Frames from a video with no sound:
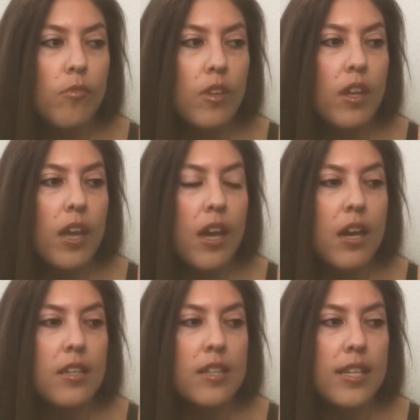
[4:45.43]

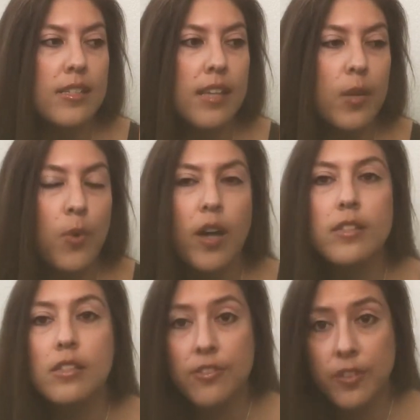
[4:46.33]
And they said, "Well,
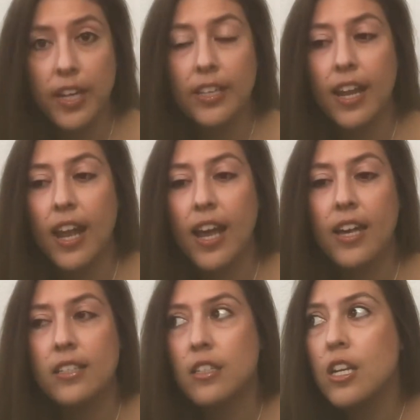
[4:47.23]
it's different."
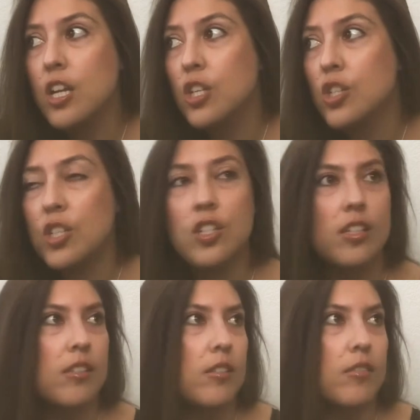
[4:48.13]
And she
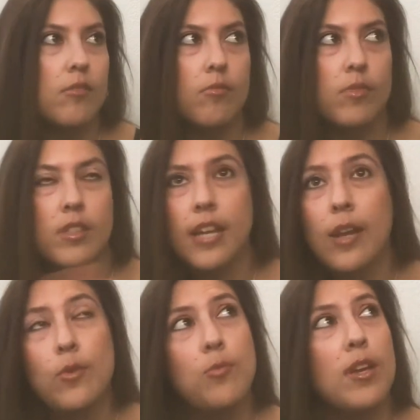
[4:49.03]
just
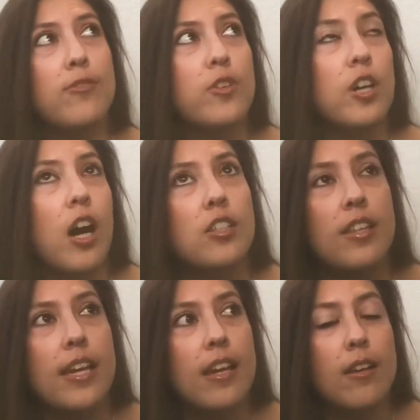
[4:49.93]
stayed with me for, gosh, I
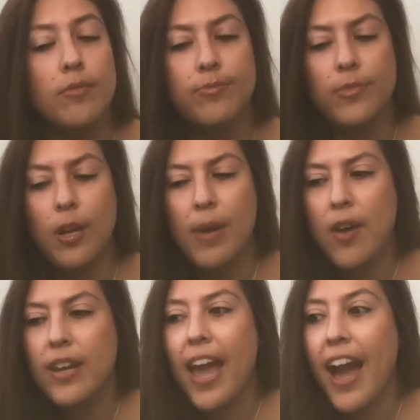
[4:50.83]
think
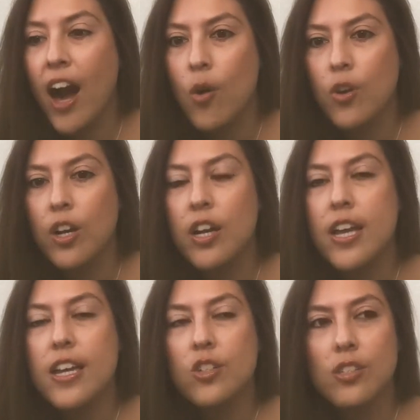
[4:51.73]
about an hour,
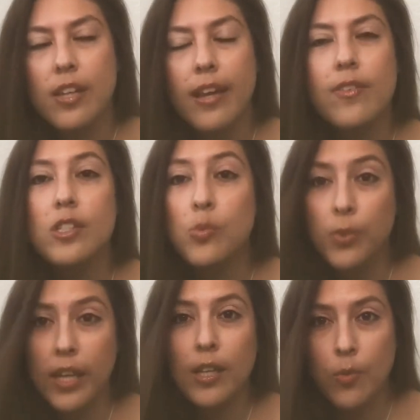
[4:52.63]
just kind of
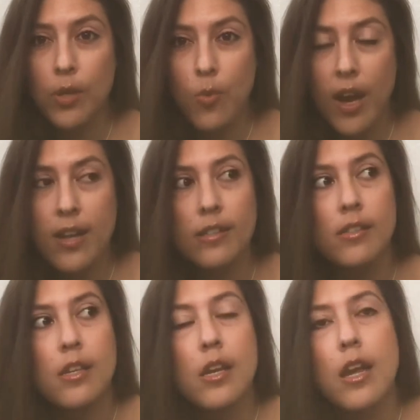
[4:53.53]
explaining what it was
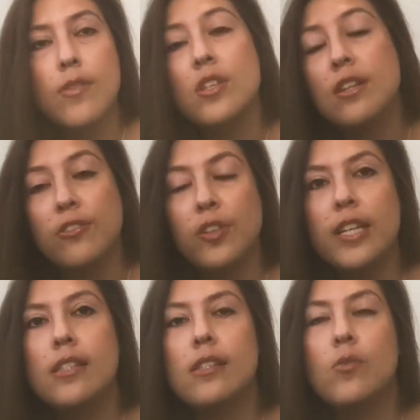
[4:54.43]
and the
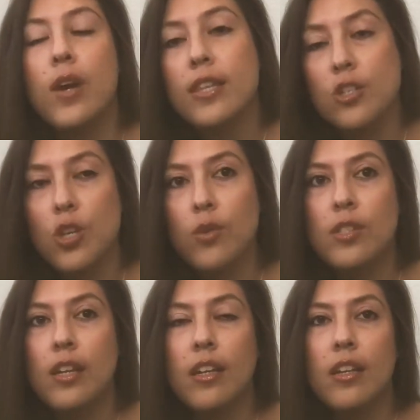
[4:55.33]
difference and why they chose
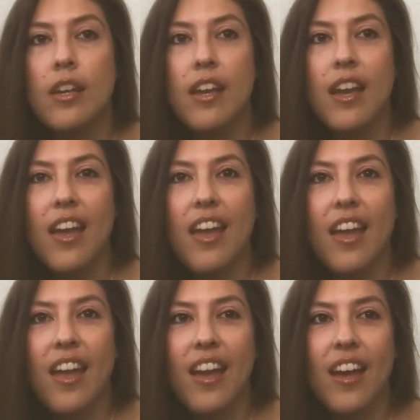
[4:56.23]
it.
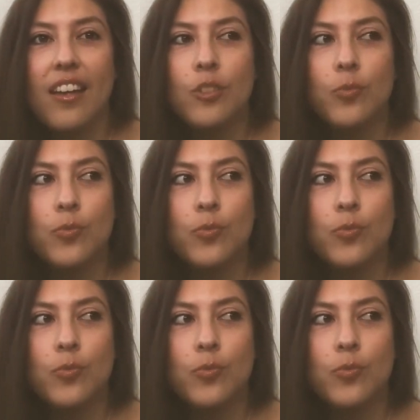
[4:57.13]
And